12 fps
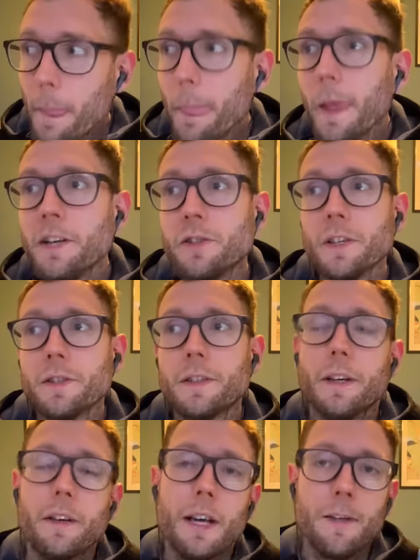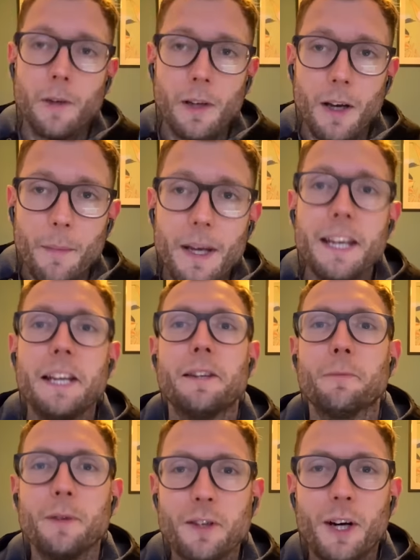It's just, if you're like me,
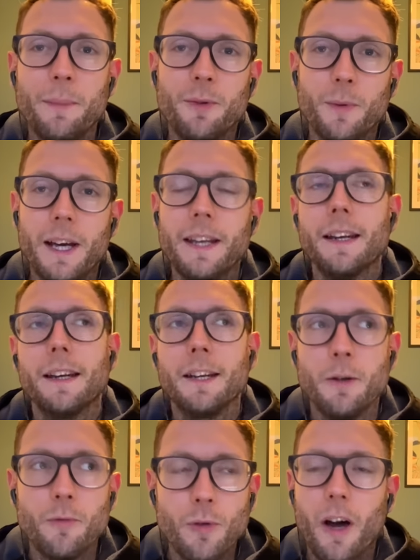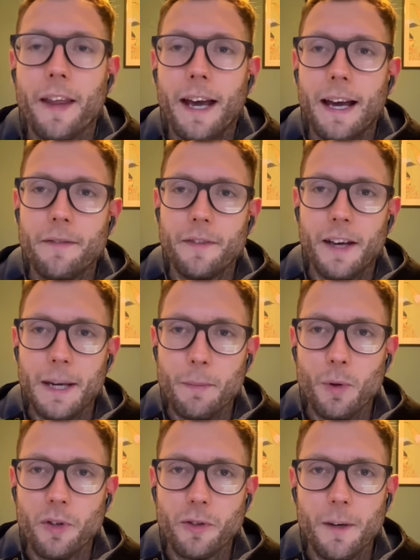there'll be times when you'd rather have a
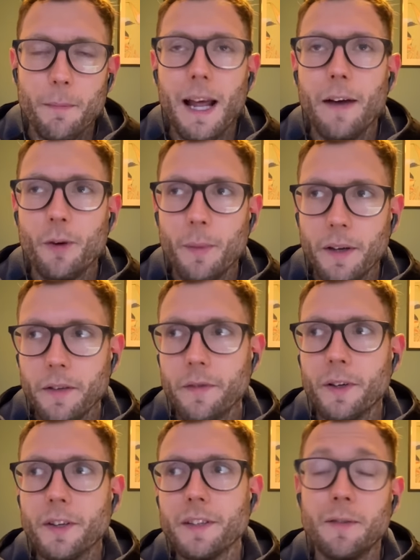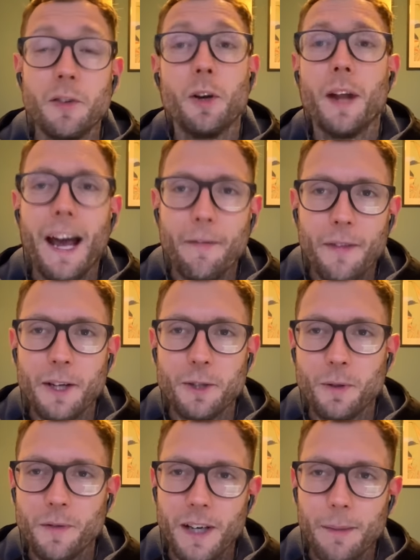more solid platform underfoot. And if you don't have that
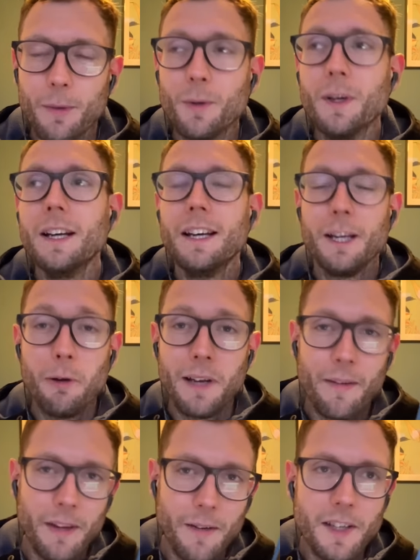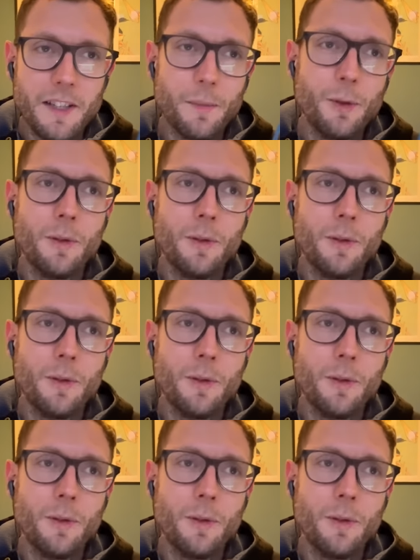shoe available, you only have the Invincible.